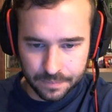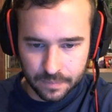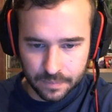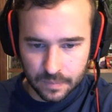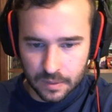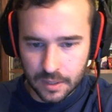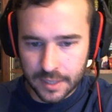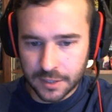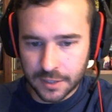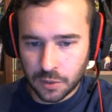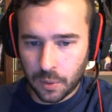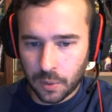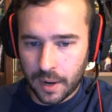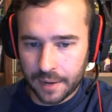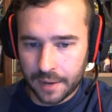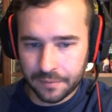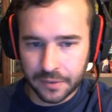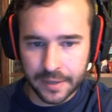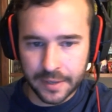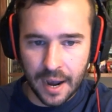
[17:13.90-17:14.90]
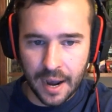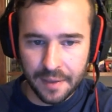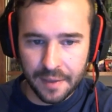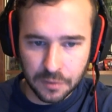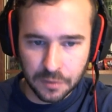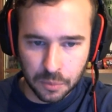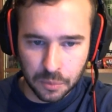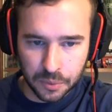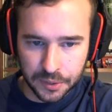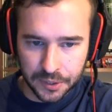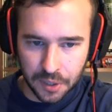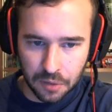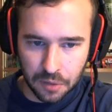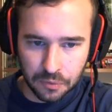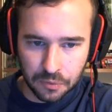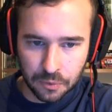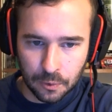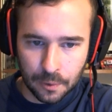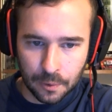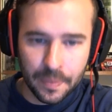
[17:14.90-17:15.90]
Entwine for 9, that's what we're going to go
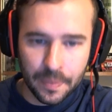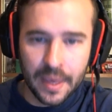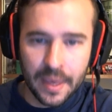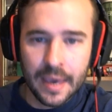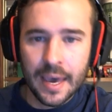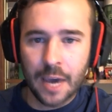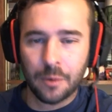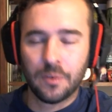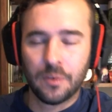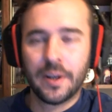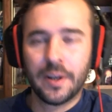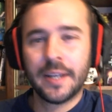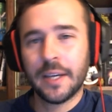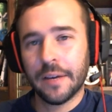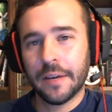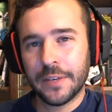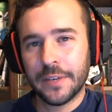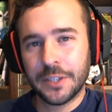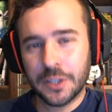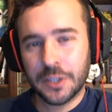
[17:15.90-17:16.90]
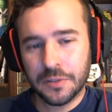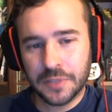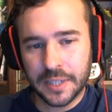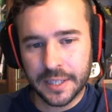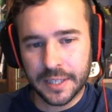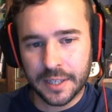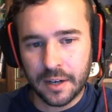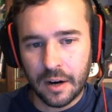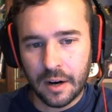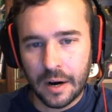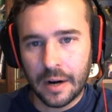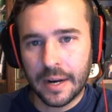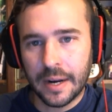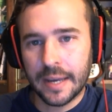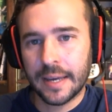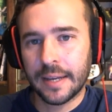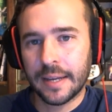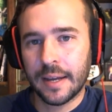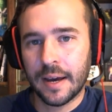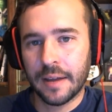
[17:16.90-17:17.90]
for. And we're running Avenger of Zendikar
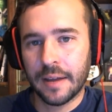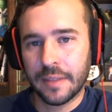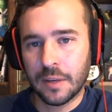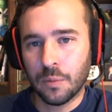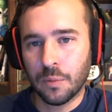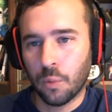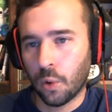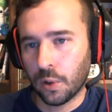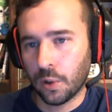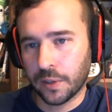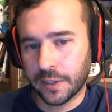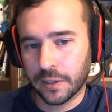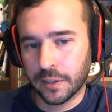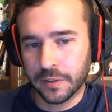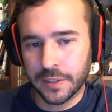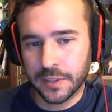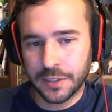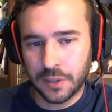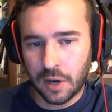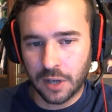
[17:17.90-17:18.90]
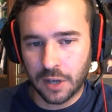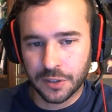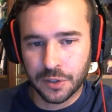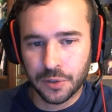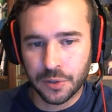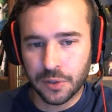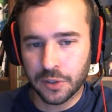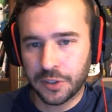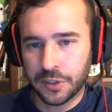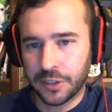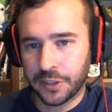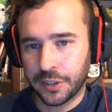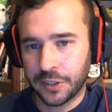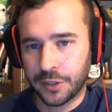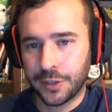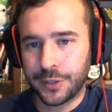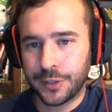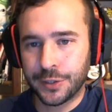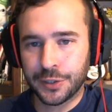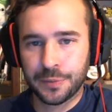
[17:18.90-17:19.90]
and the War Leader. These are our 2 utility
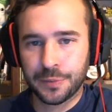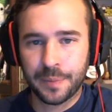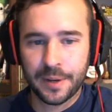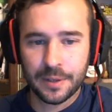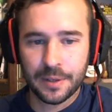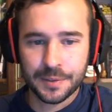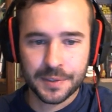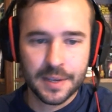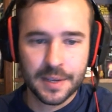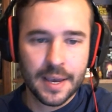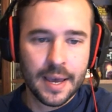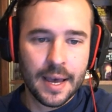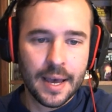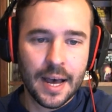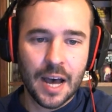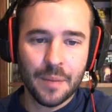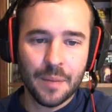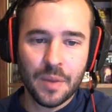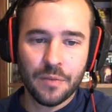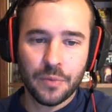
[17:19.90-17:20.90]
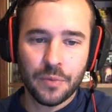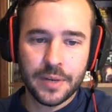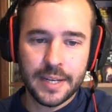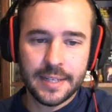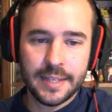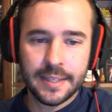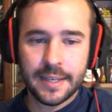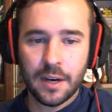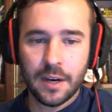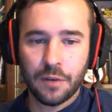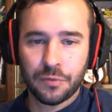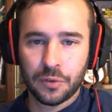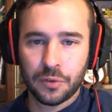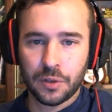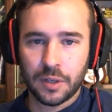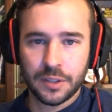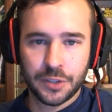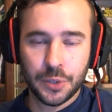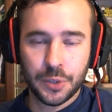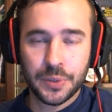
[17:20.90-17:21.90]
creature spells. If we need to go
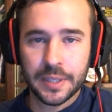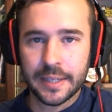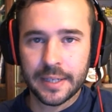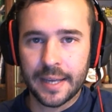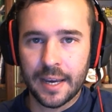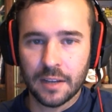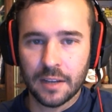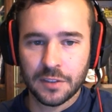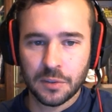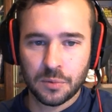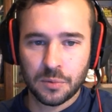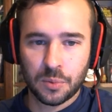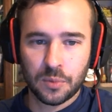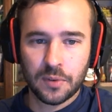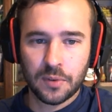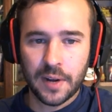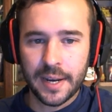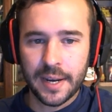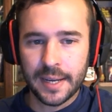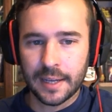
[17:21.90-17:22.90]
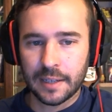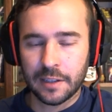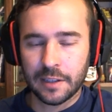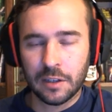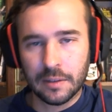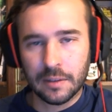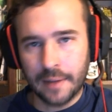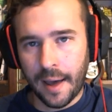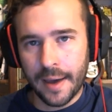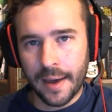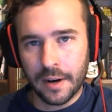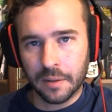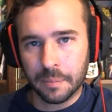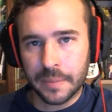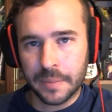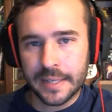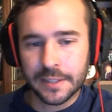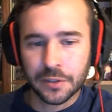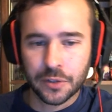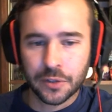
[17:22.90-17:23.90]
for Tooth and Nail, since we're running a little light on
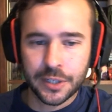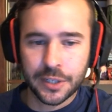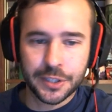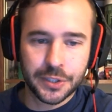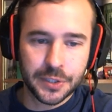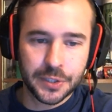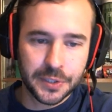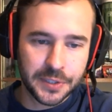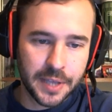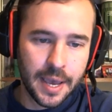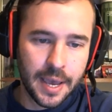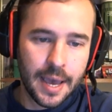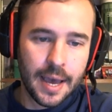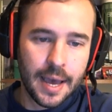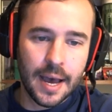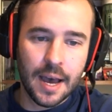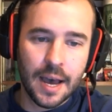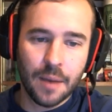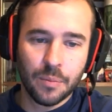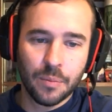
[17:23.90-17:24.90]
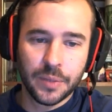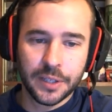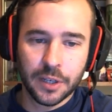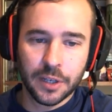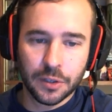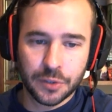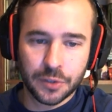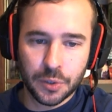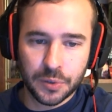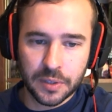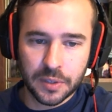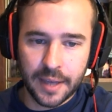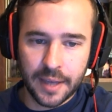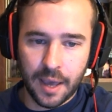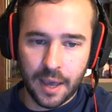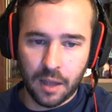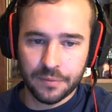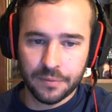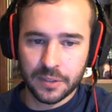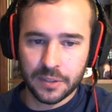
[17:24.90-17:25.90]
Beast creatures, we can go Tooth and
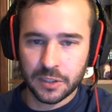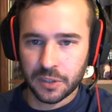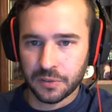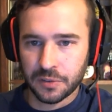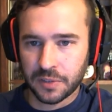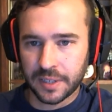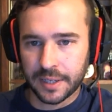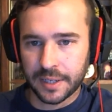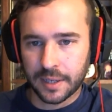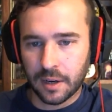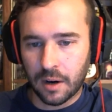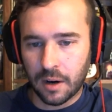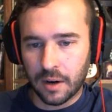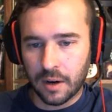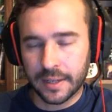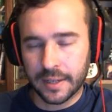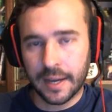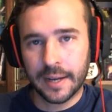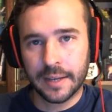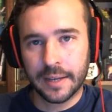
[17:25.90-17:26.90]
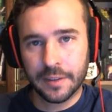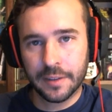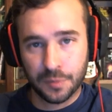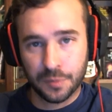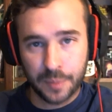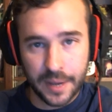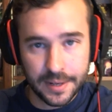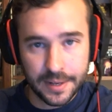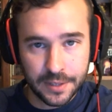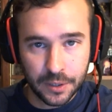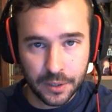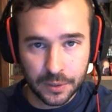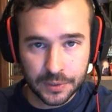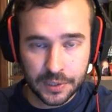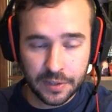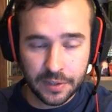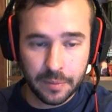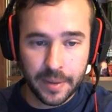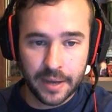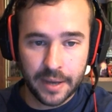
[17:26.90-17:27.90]
Nail, Avenger of Zendikar to kind of get those plant tokens
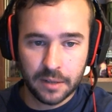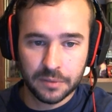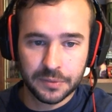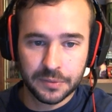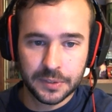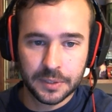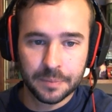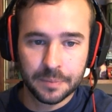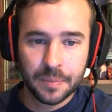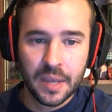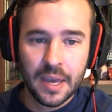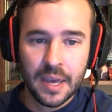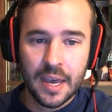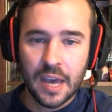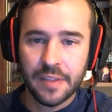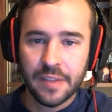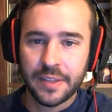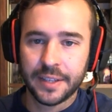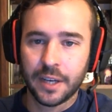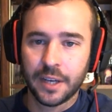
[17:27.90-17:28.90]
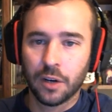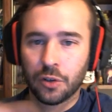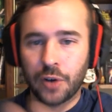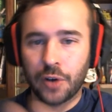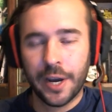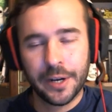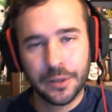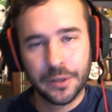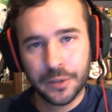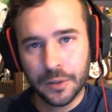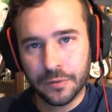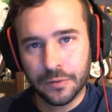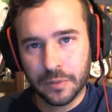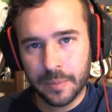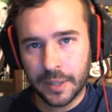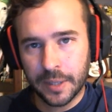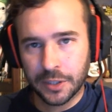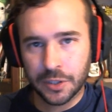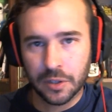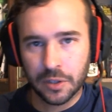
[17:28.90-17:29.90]
on the battlefield, and then go Craterhoof to
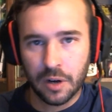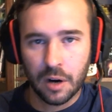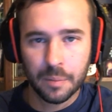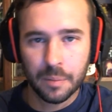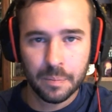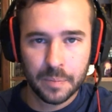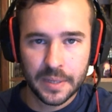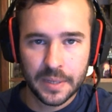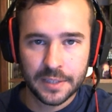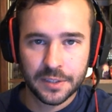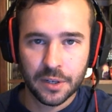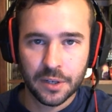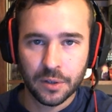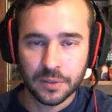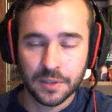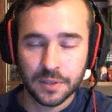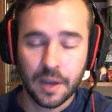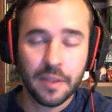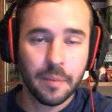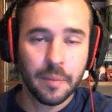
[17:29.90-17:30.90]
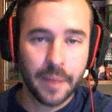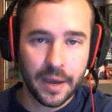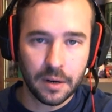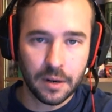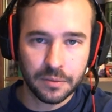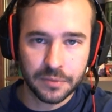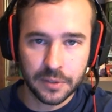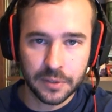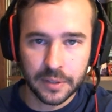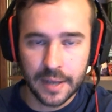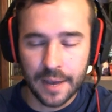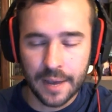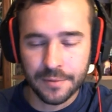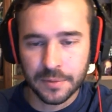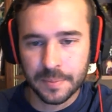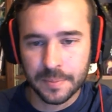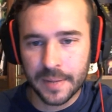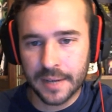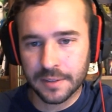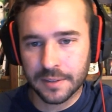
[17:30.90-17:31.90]
make sure our Beast tokens on the battlefield have
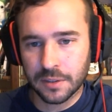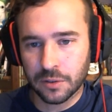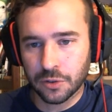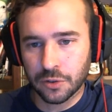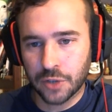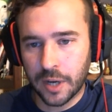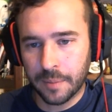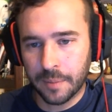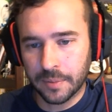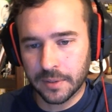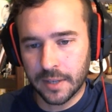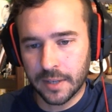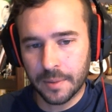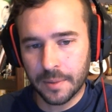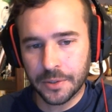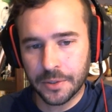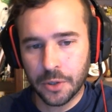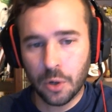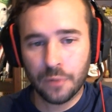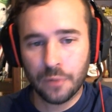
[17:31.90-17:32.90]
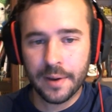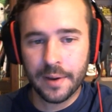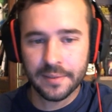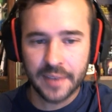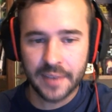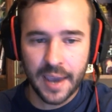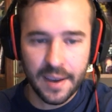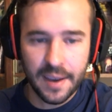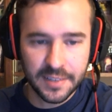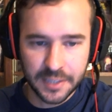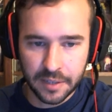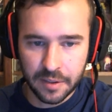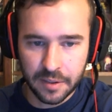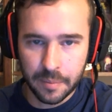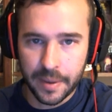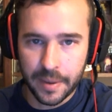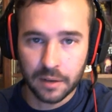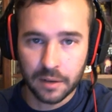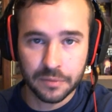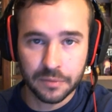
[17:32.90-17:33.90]
some nice little trample damage. Or if we have Haste on the
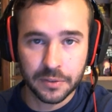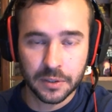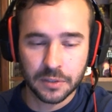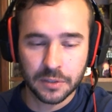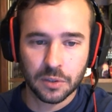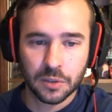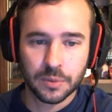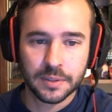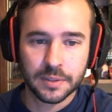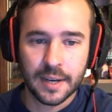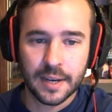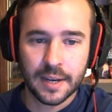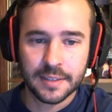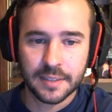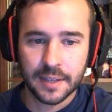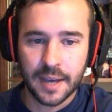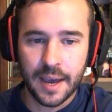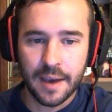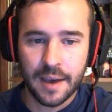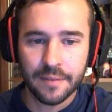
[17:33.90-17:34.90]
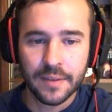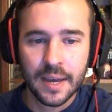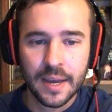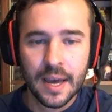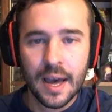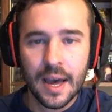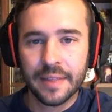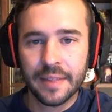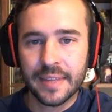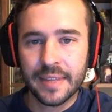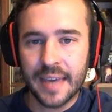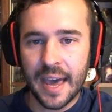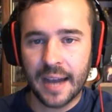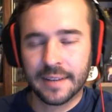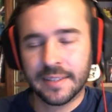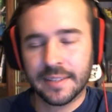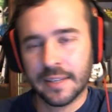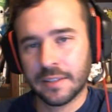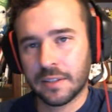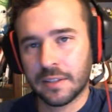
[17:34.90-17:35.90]
battlefield, it's always nice to have the
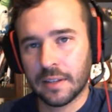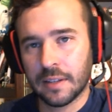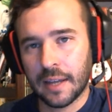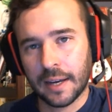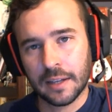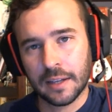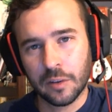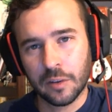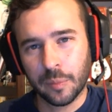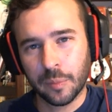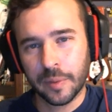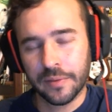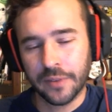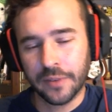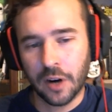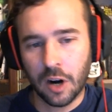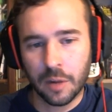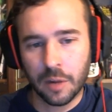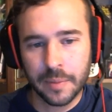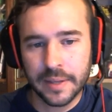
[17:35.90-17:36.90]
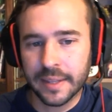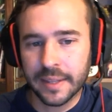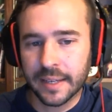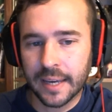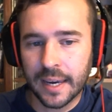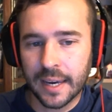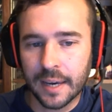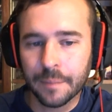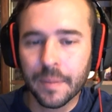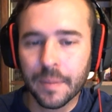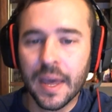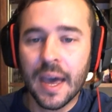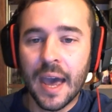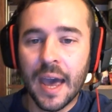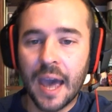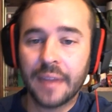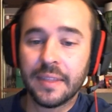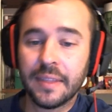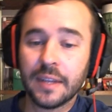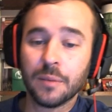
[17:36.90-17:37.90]
access to like a little bit of an army in the can.
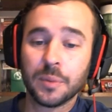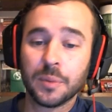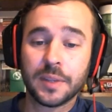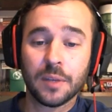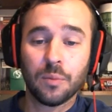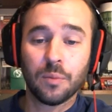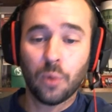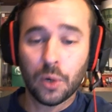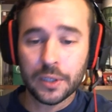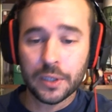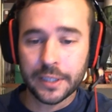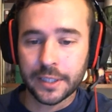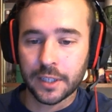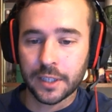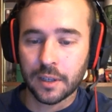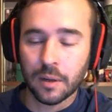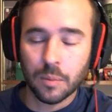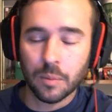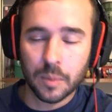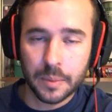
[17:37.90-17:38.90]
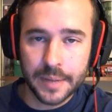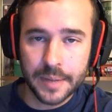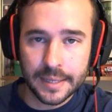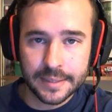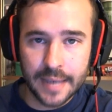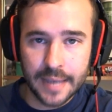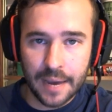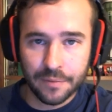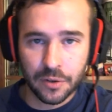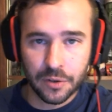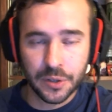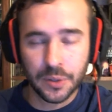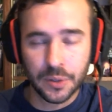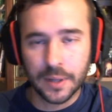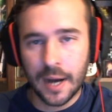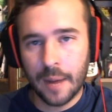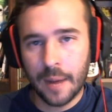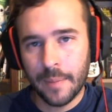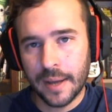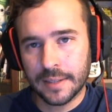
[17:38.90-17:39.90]
And then with the War Leader, when we untap for a new
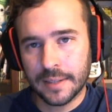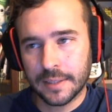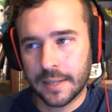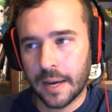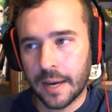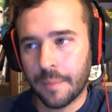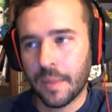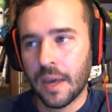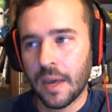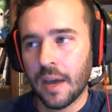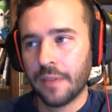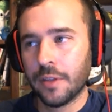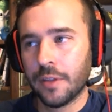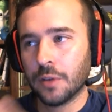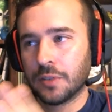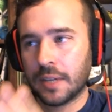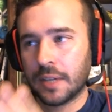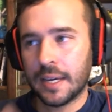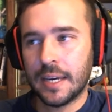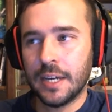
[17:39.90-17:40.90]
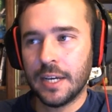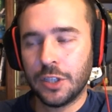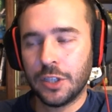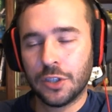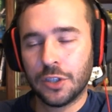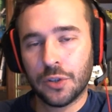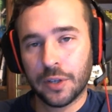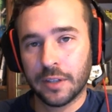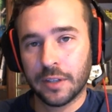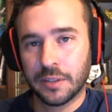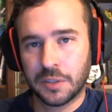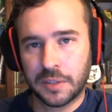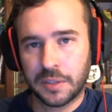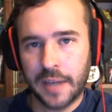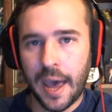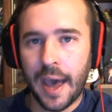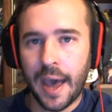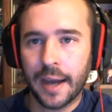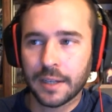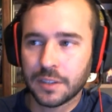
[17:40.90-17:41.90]
combat step, those Gahiji triggers
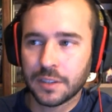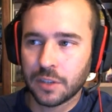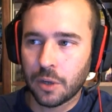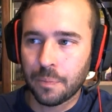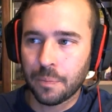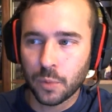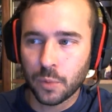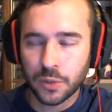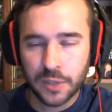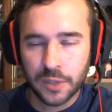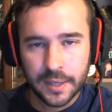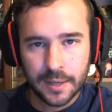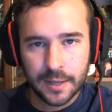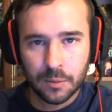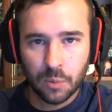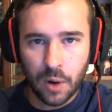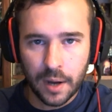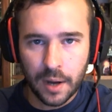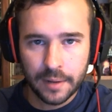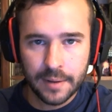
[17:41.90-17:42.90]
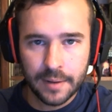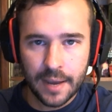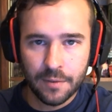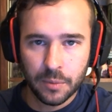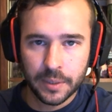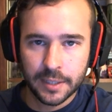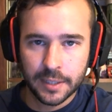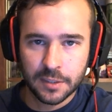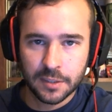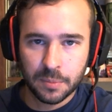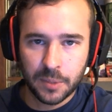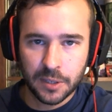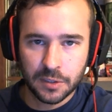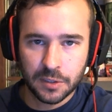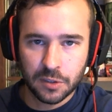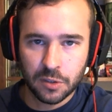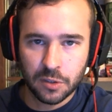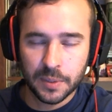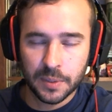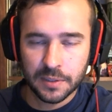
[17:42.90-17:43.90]
stack. So we sing in one, everyone gets
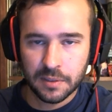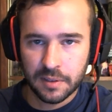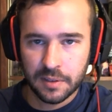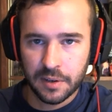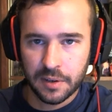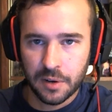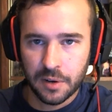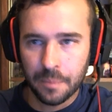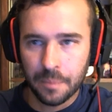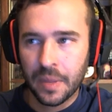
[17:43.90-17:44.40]
+2/+0.